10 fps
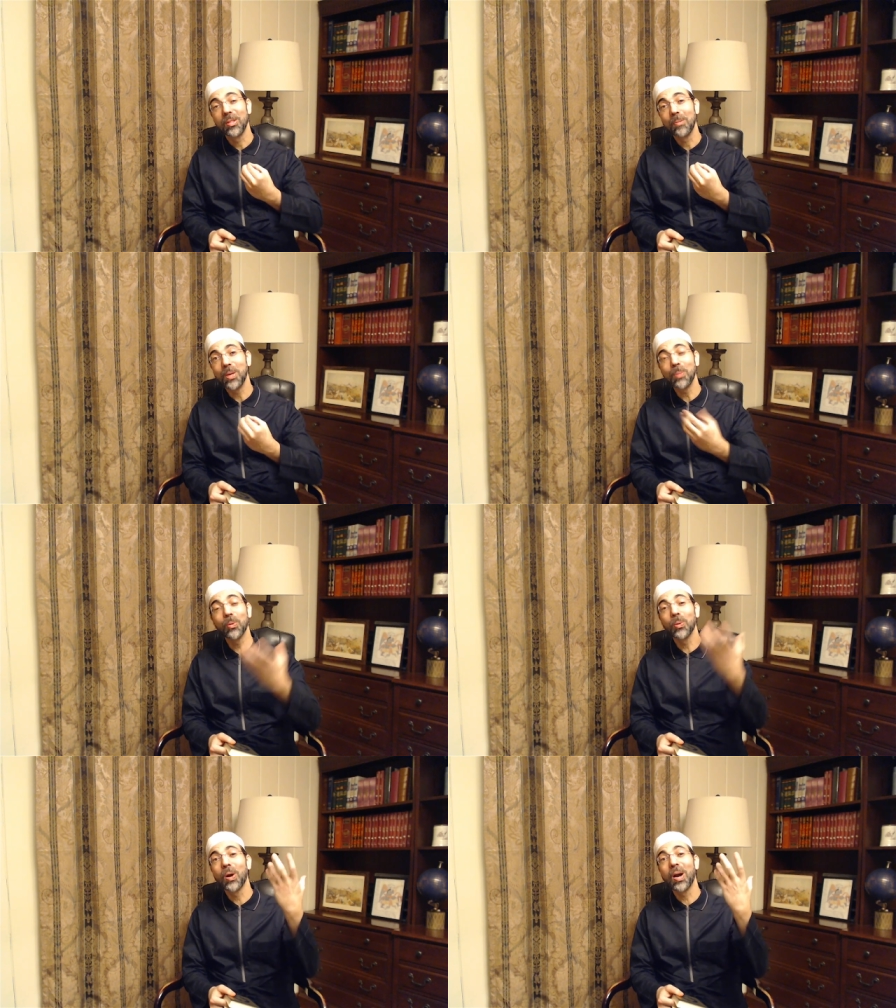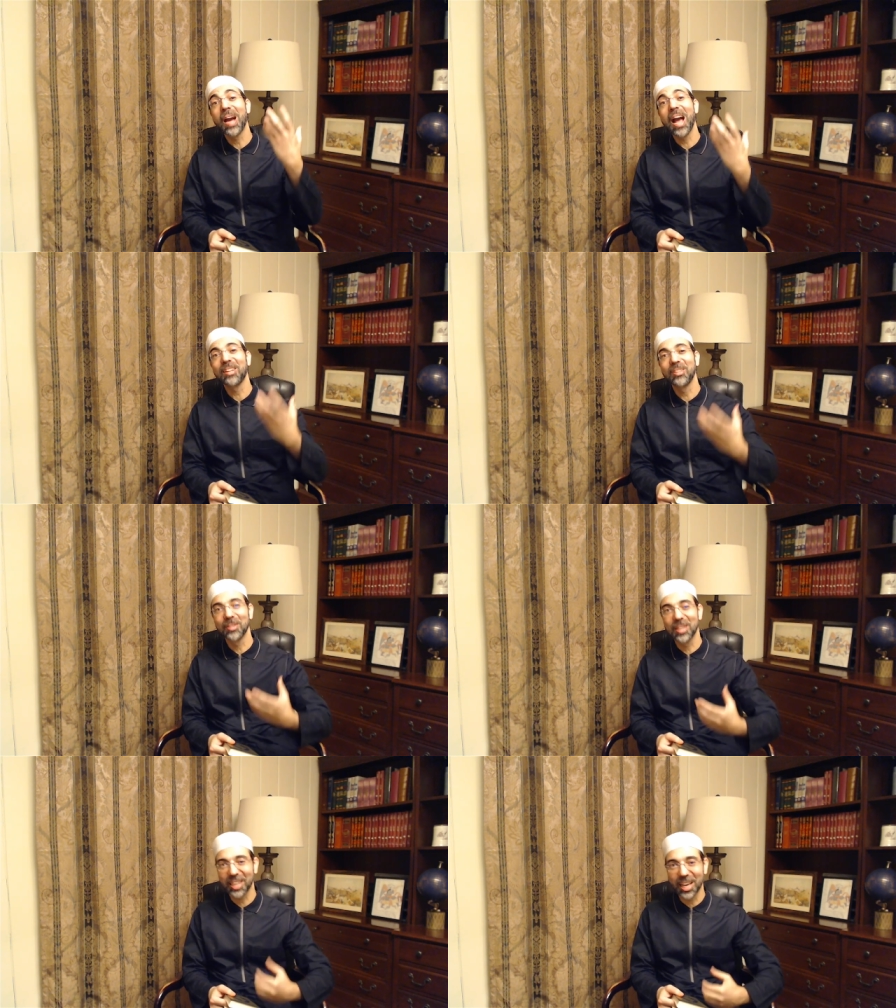people who are acting
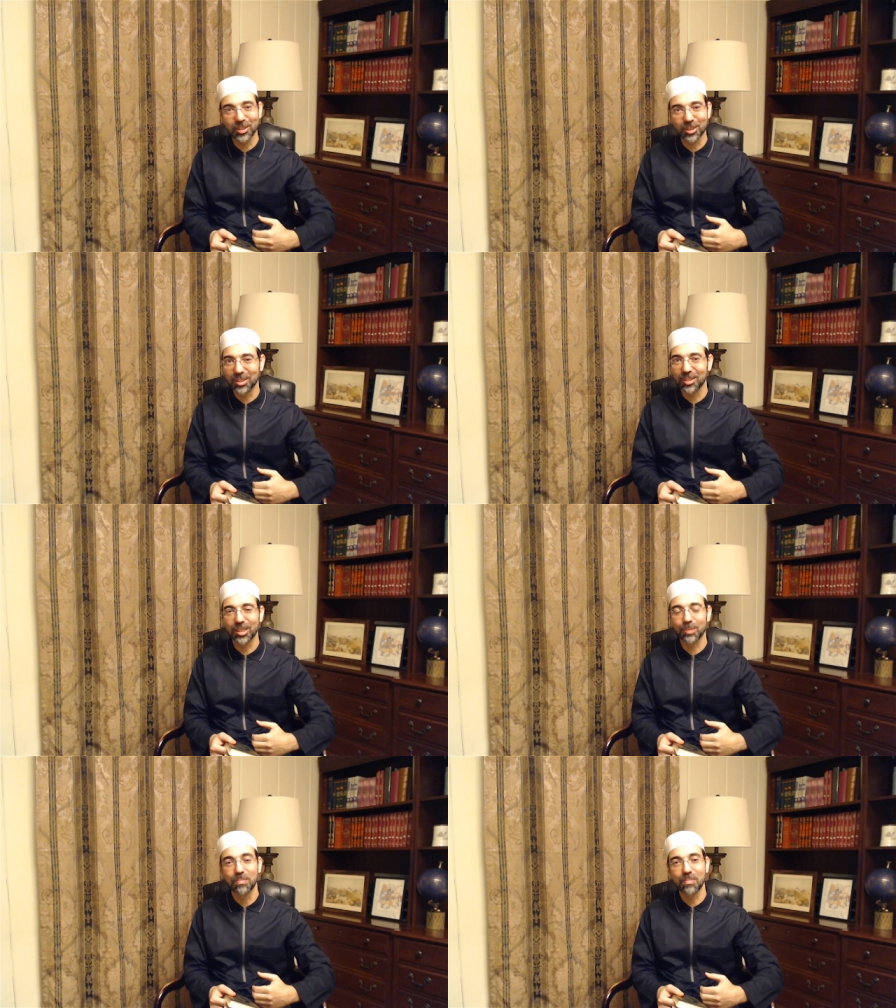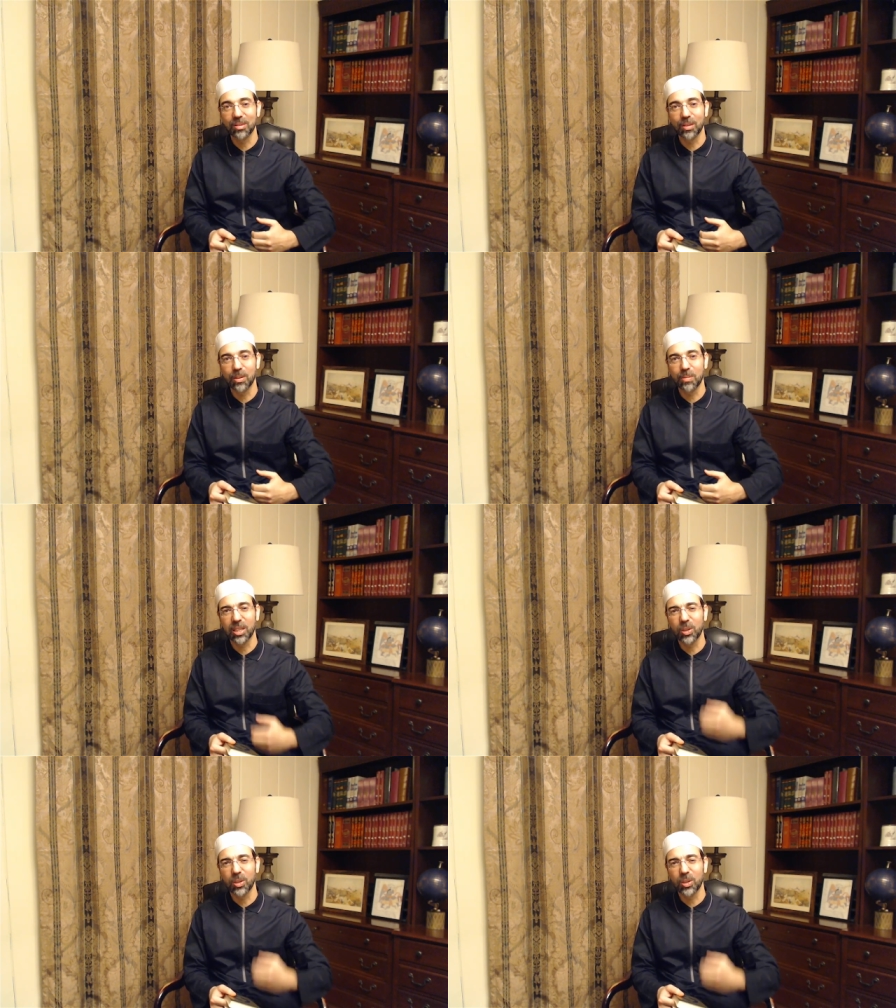like angels in this month of Ramadan,